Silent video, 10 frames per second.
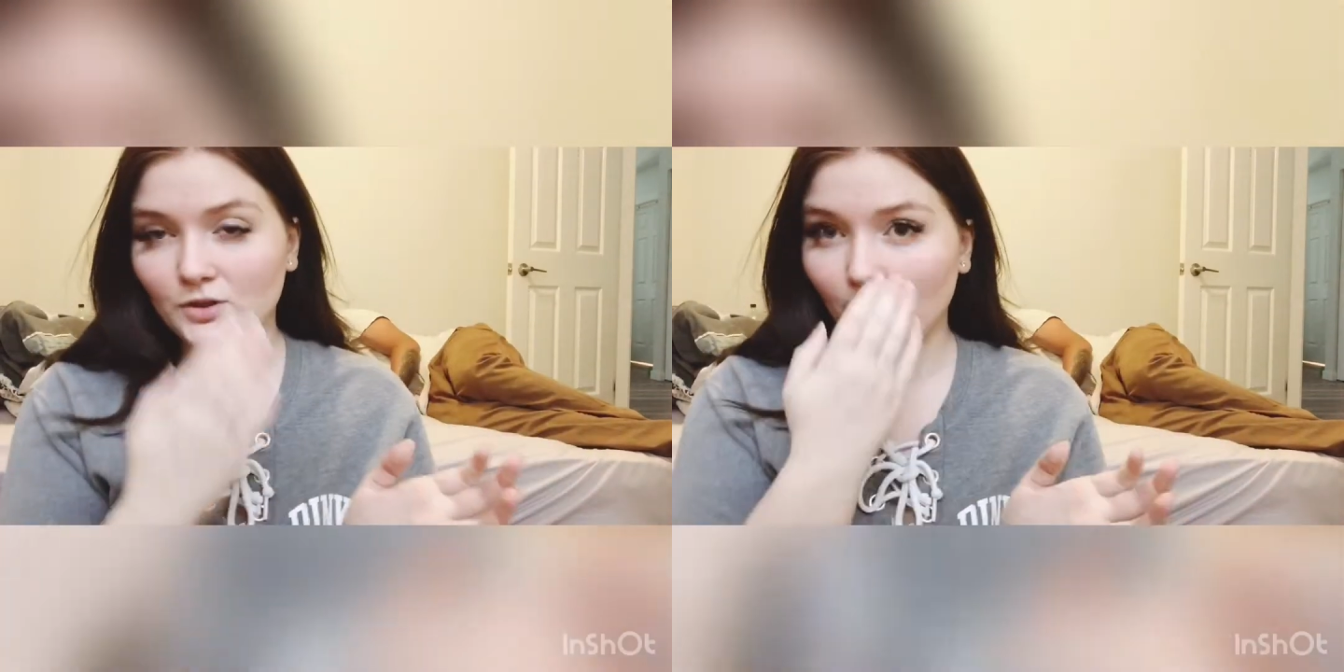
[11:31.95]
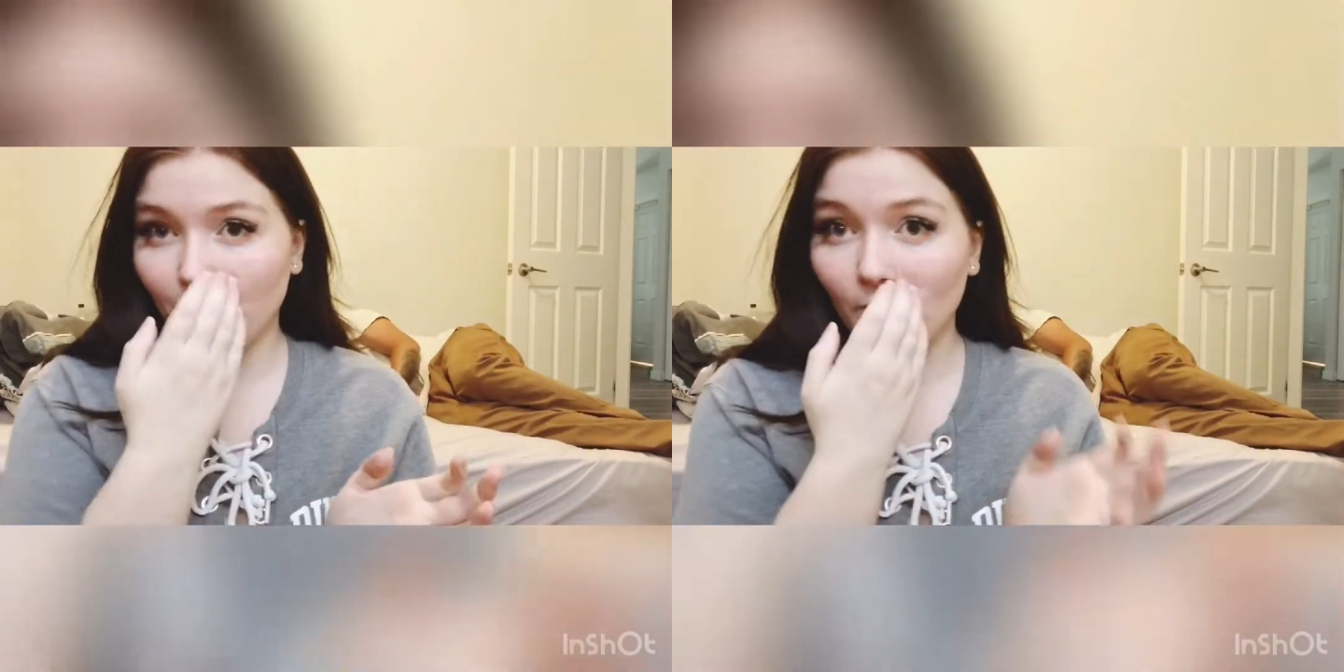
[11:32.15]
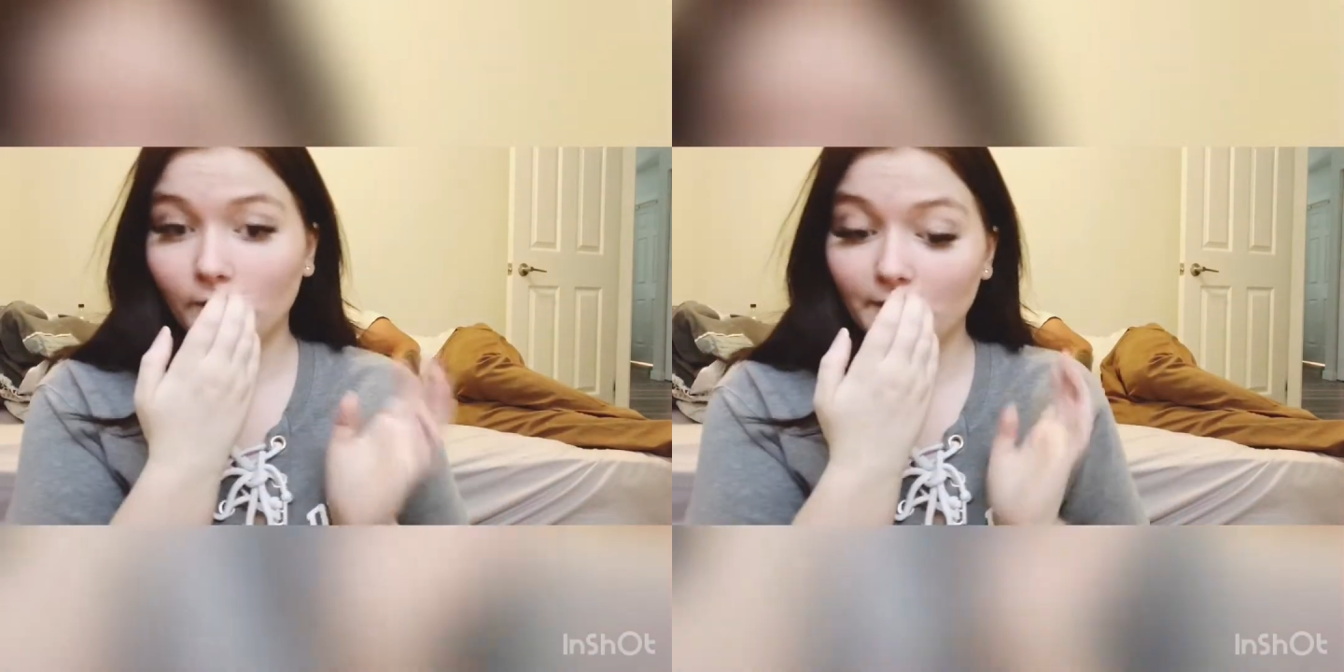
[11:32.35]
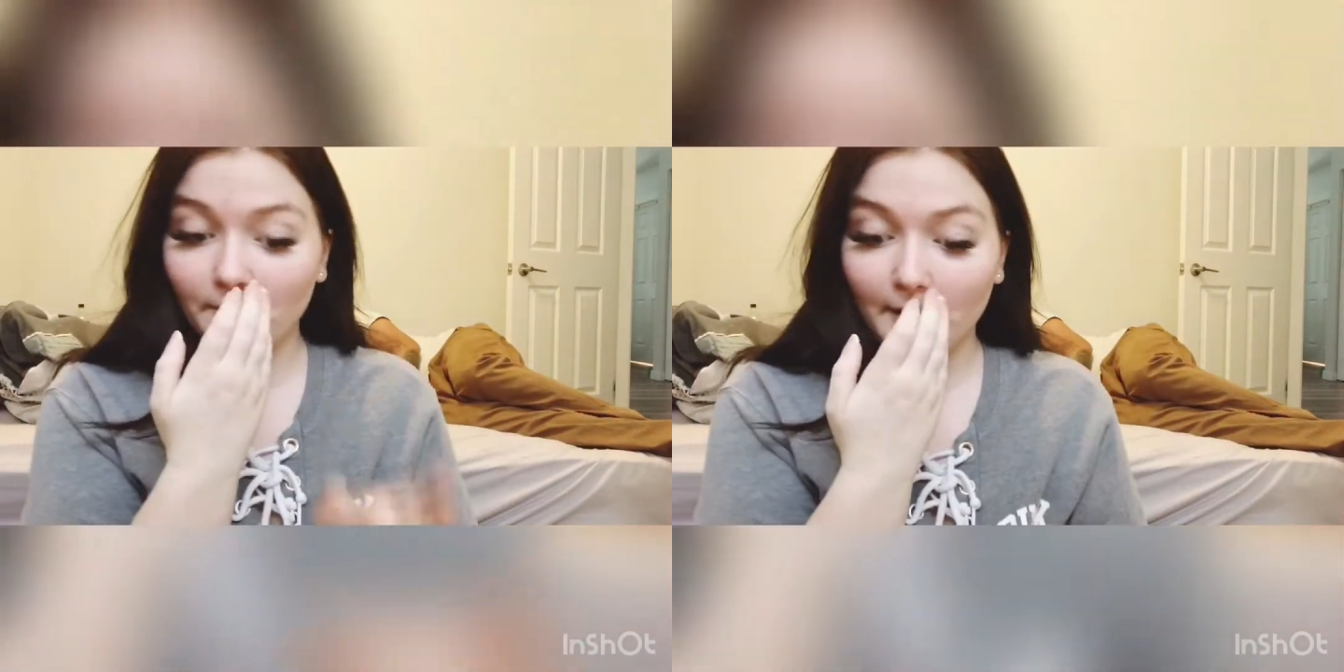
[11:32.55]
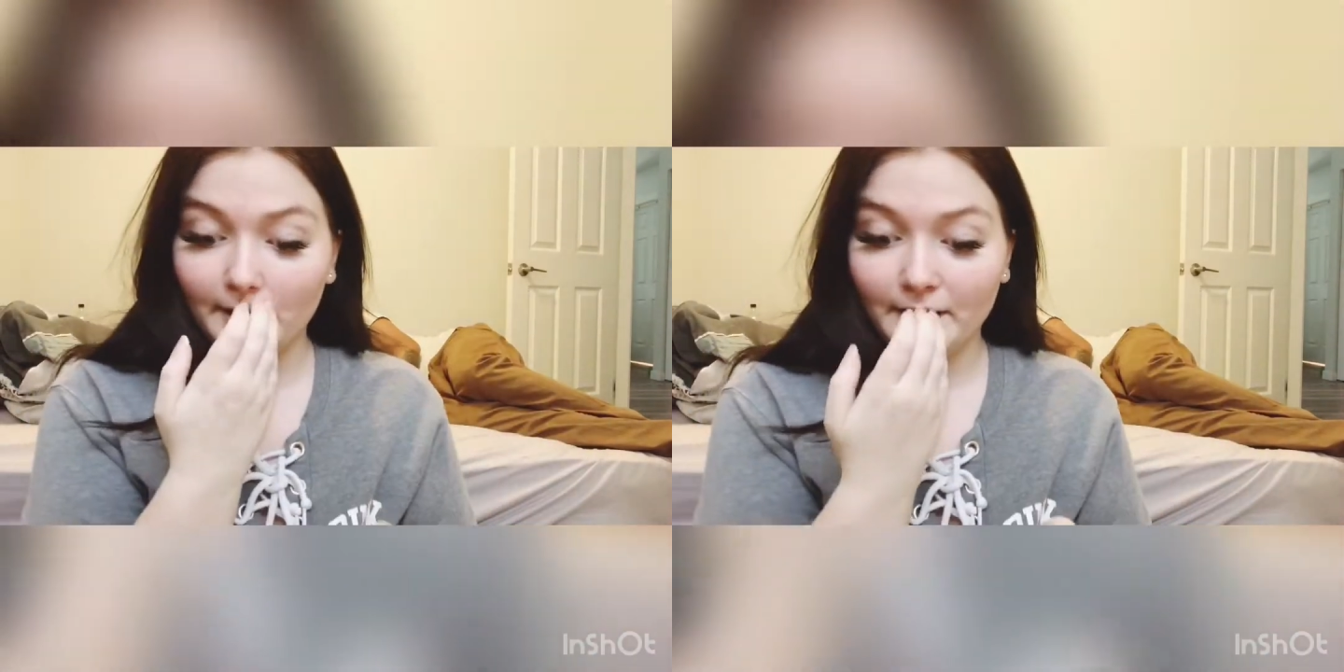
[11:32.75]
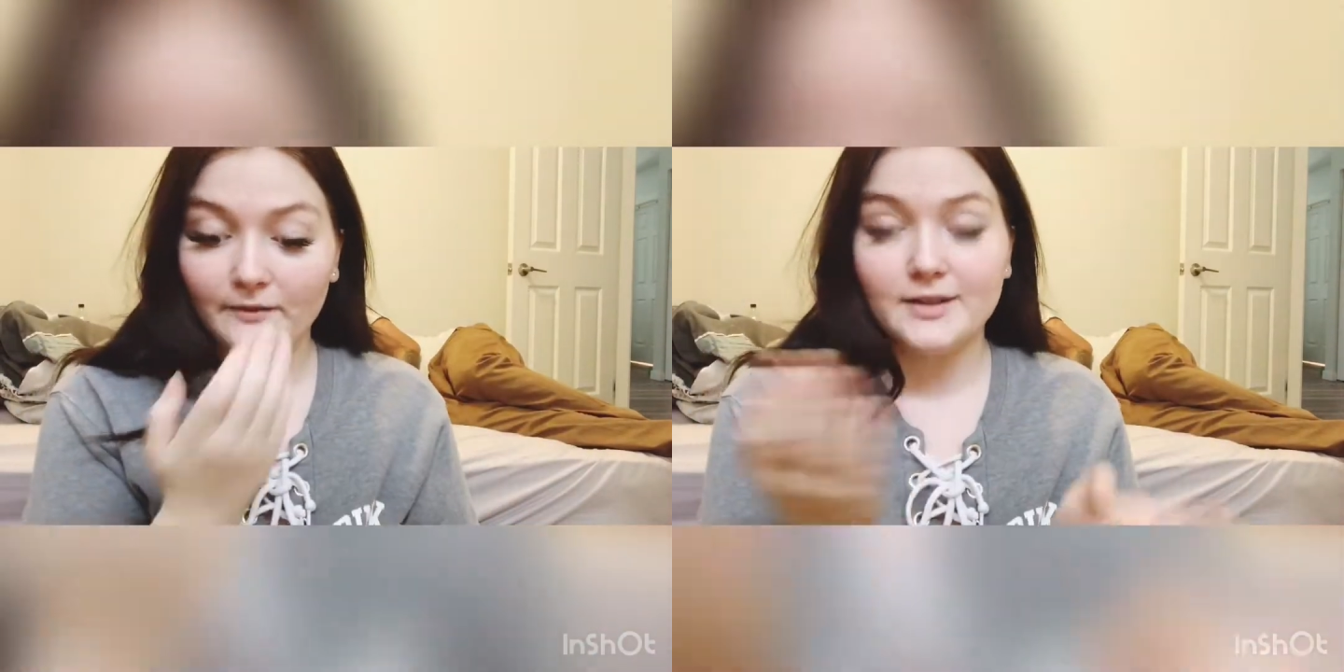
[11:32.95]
So if you don't live where I live,